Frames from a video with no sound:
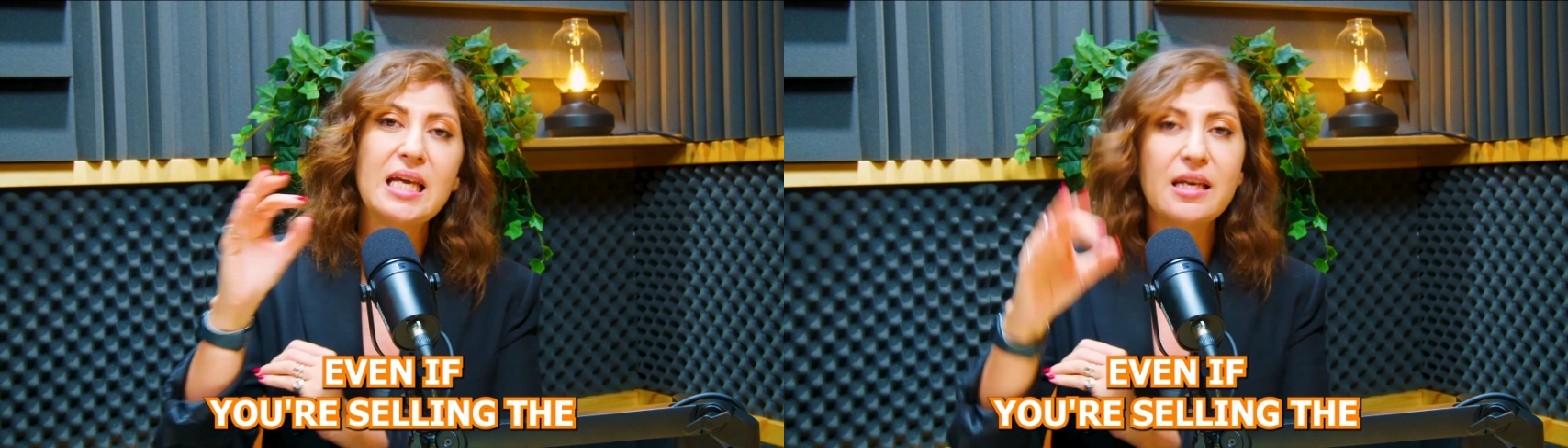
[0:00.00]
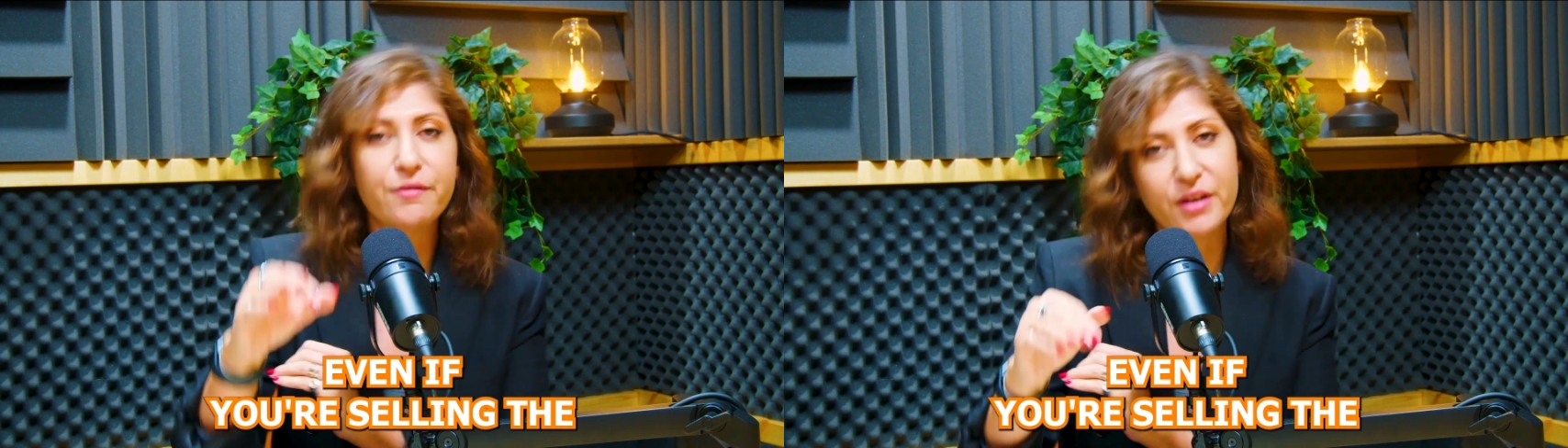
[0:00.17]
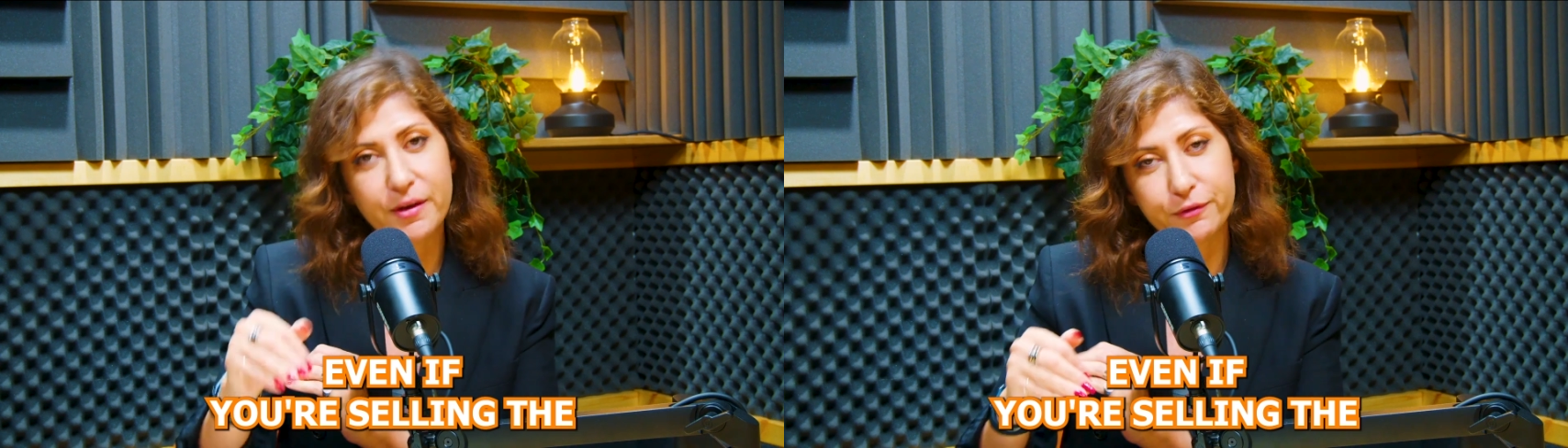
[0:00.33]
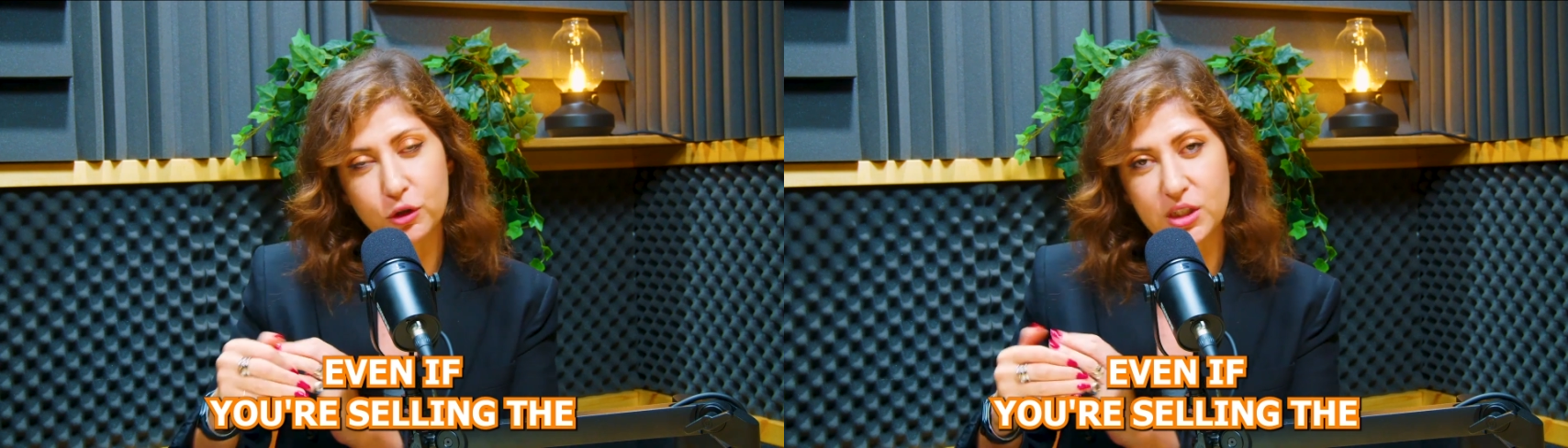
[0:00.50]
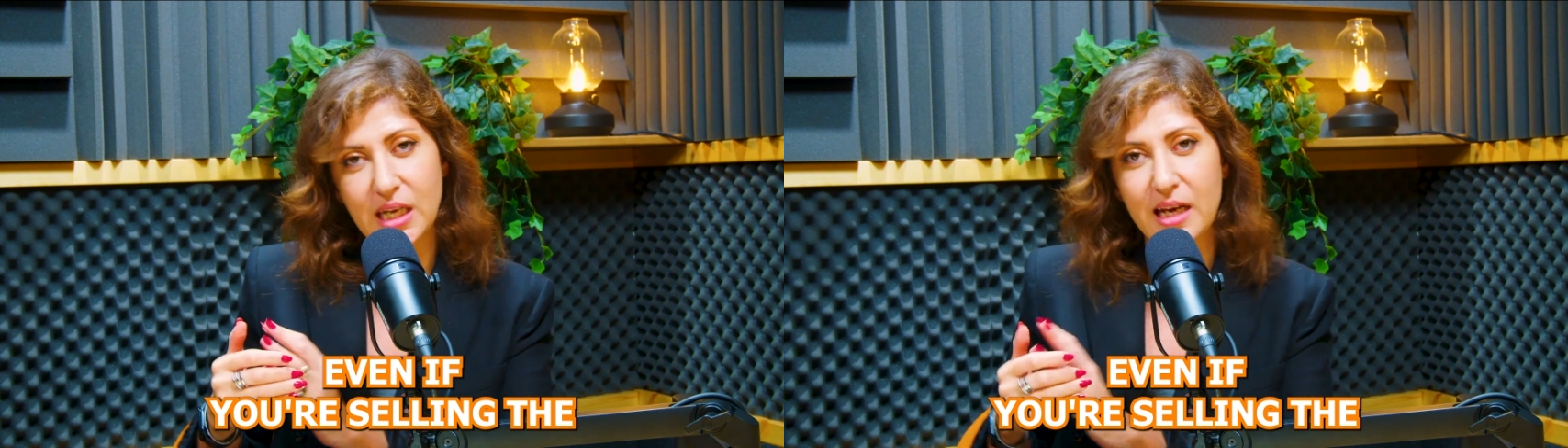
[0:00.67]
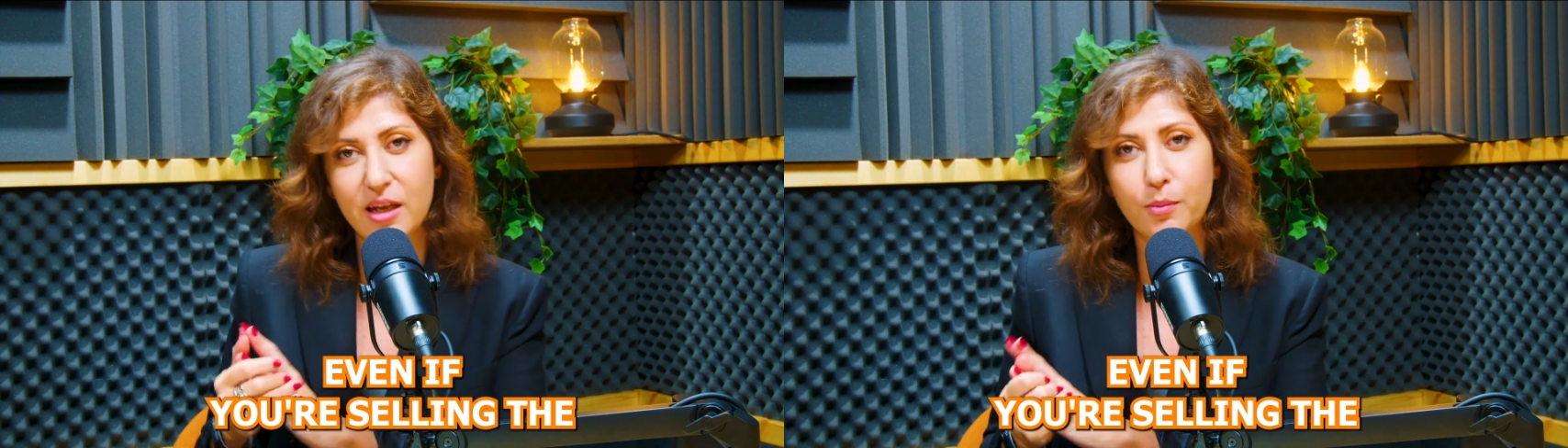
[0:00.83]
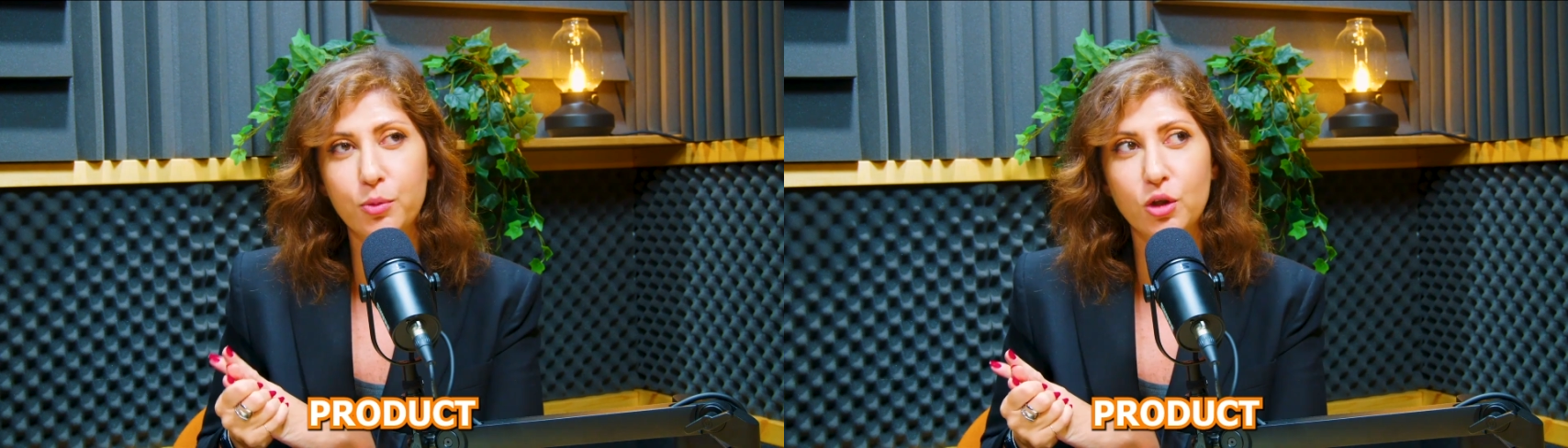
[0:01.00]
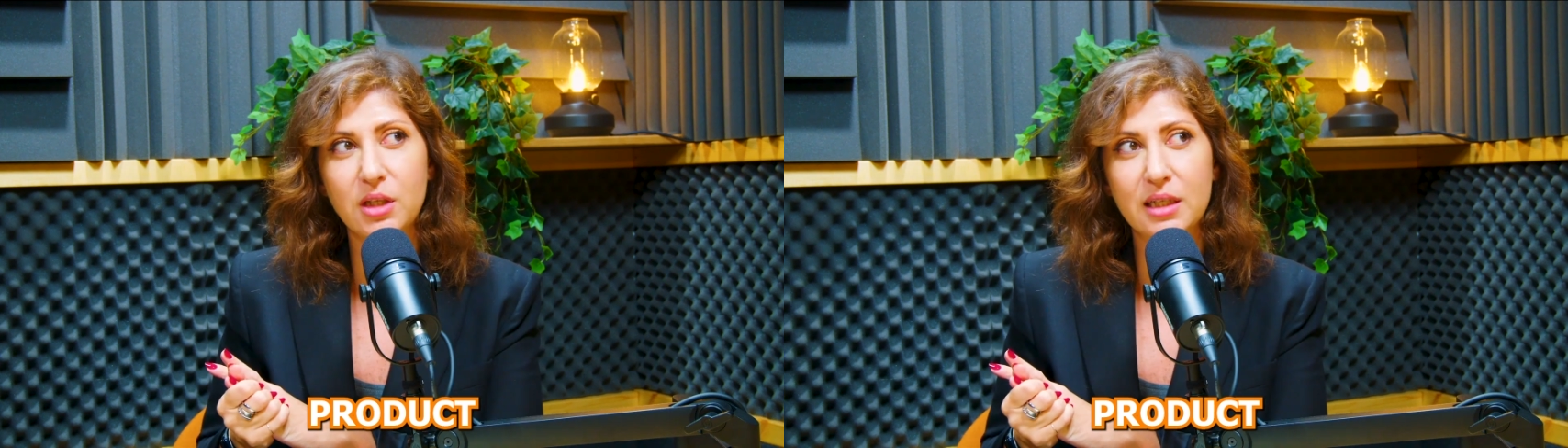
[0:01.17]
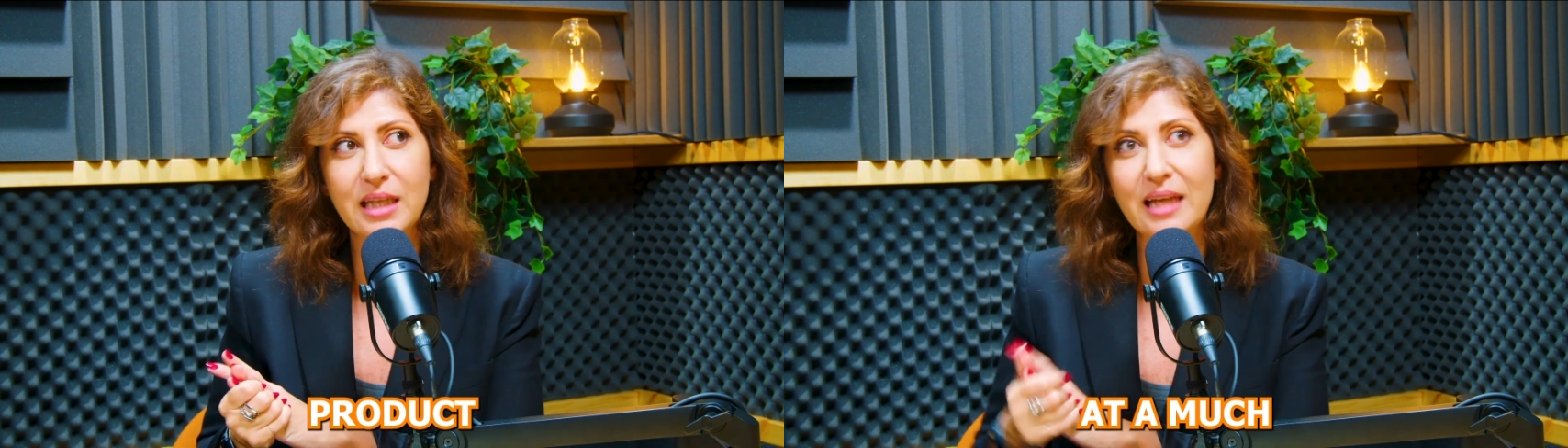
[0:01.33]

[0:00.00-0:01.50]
even if you're selling the product